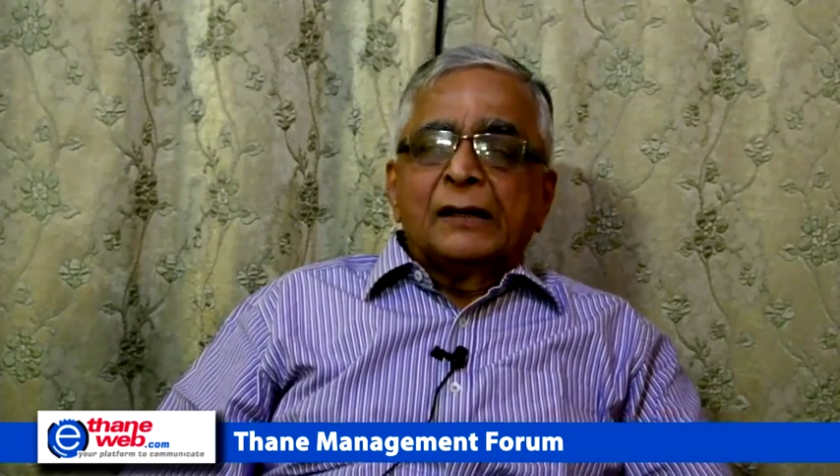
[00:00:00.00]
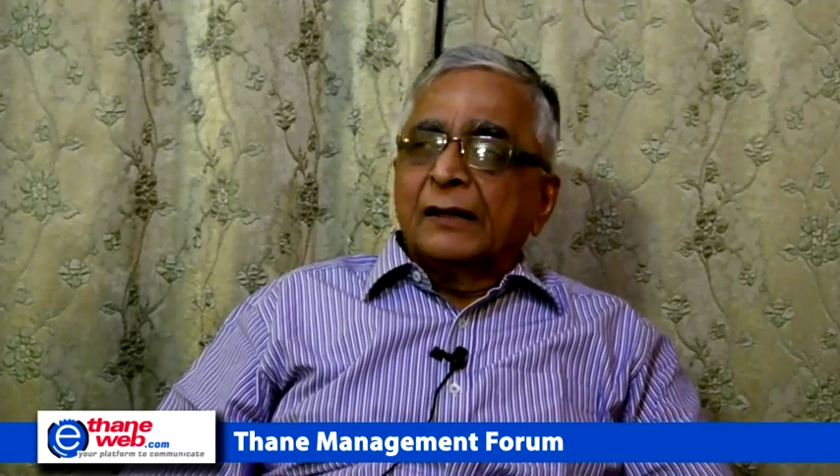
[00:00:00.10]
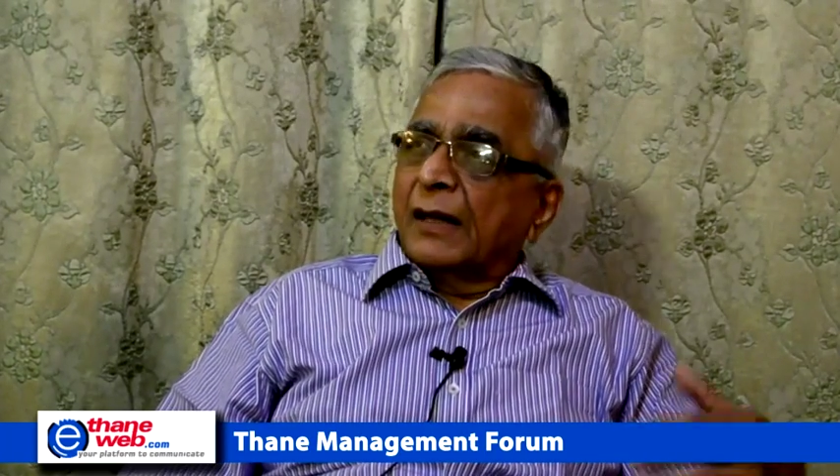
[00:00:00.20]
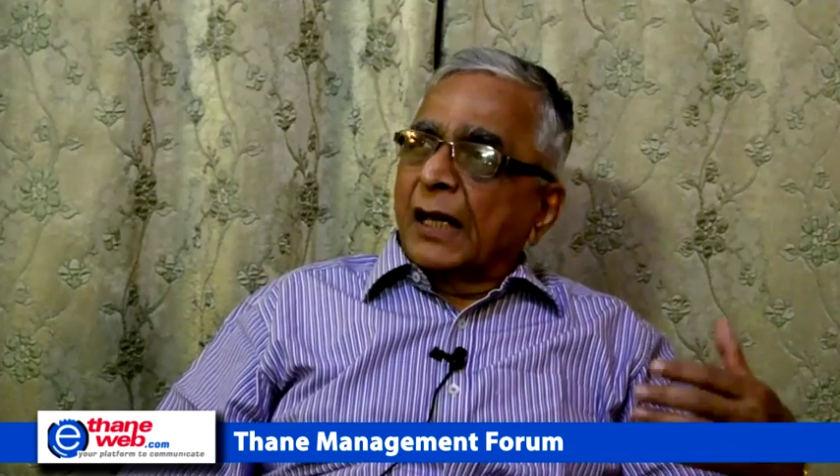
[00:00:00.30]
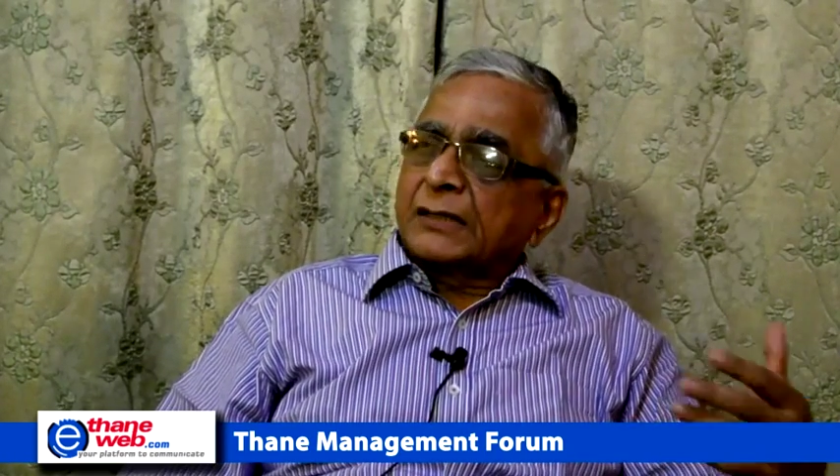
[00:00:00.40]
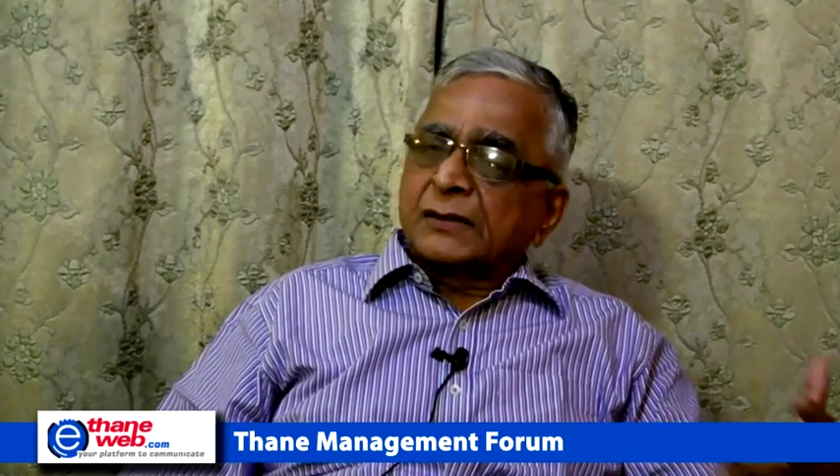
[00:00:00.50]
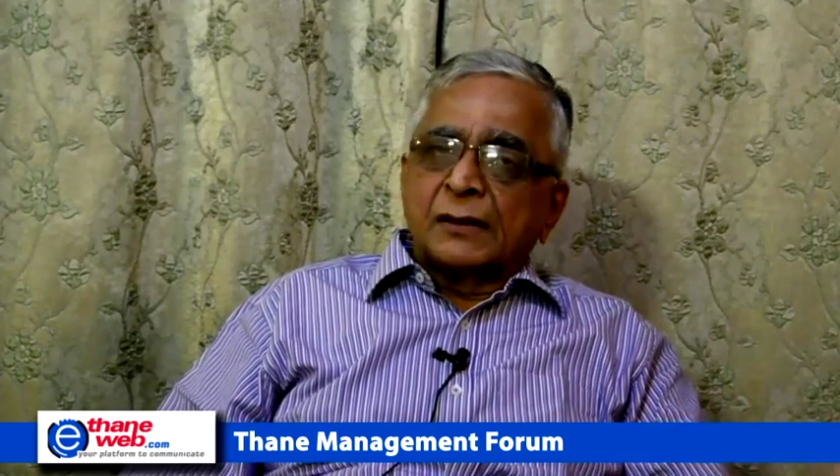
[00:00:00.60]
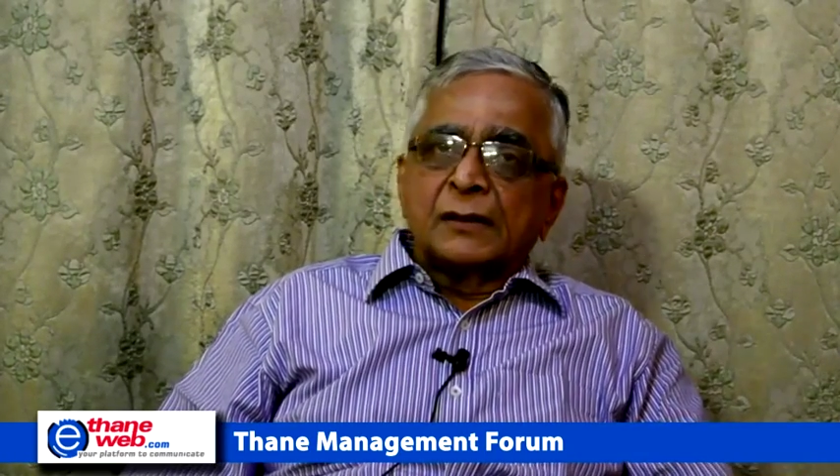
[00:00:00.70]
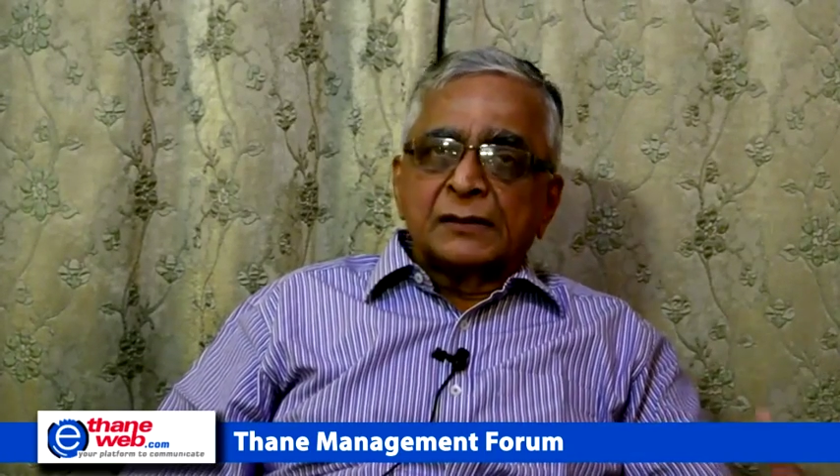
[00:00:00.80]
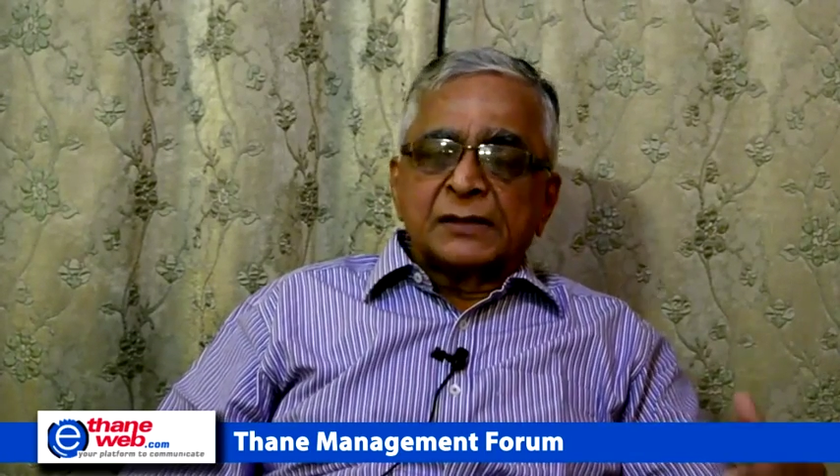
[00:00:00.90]
Next
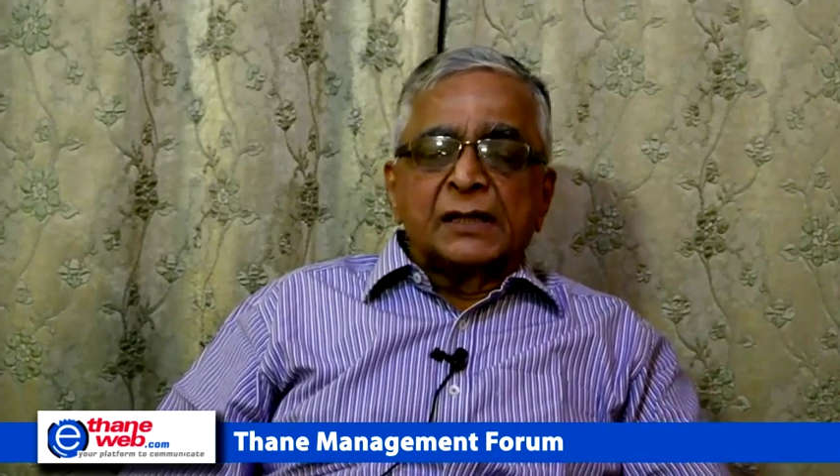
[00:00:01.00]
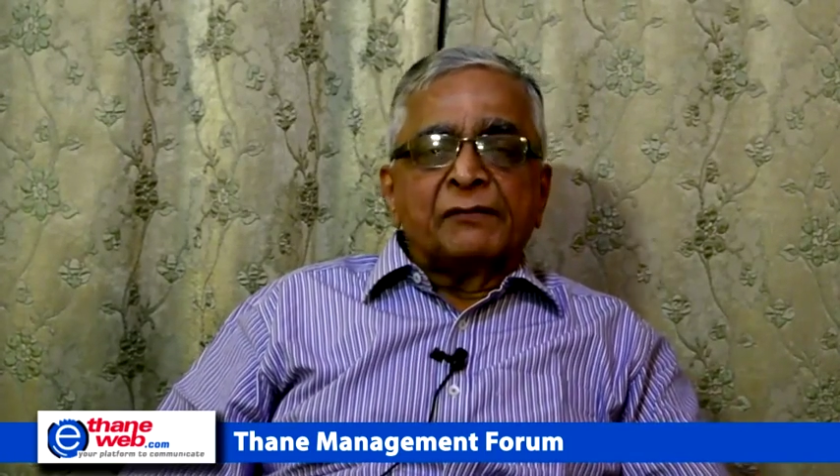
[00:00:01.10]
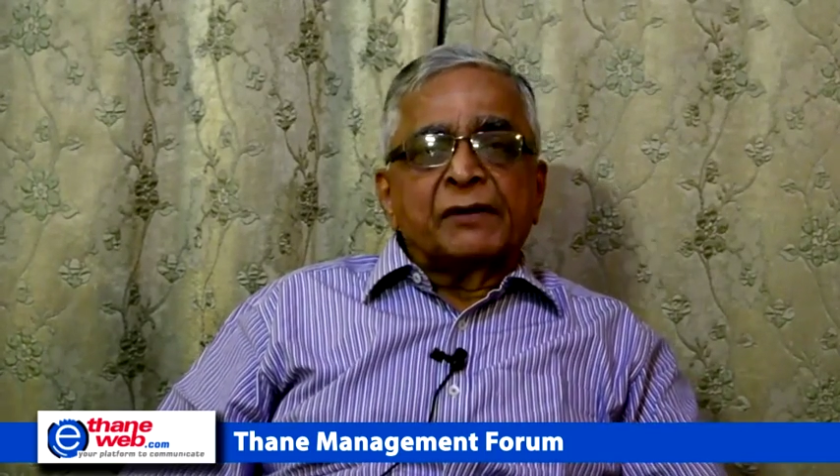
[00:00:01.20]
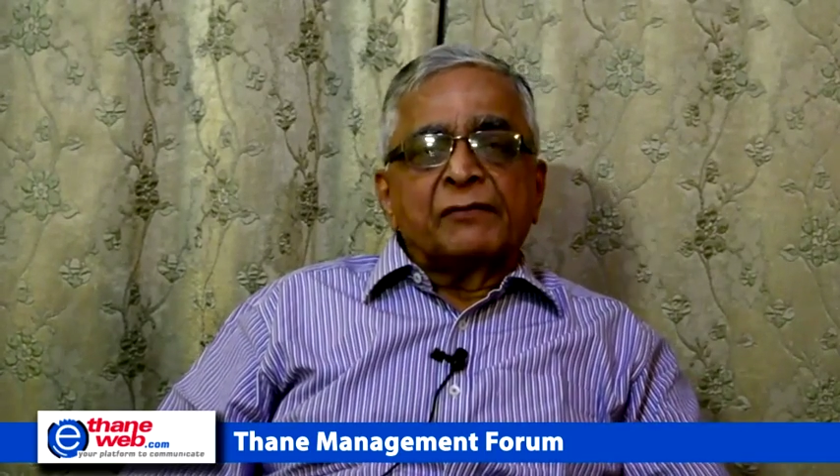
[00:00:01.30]
January